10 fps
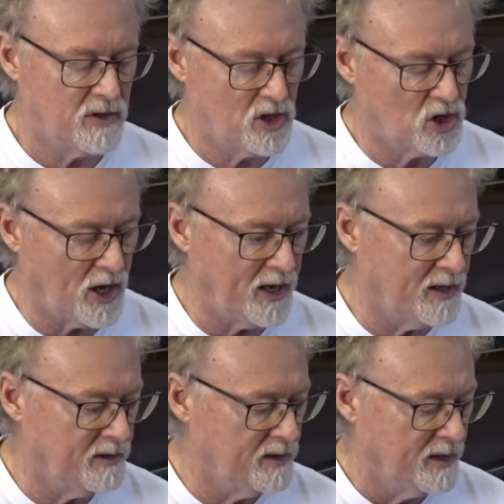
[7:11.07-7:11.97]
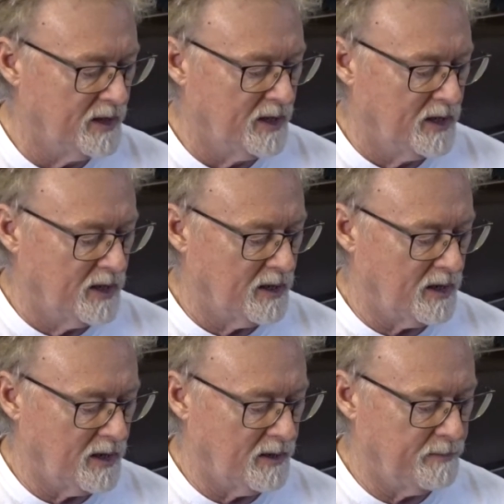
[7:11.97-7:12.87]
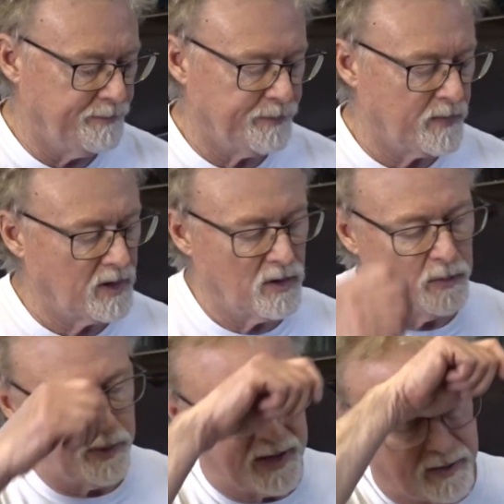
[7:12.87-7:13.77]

Shannon, good buddy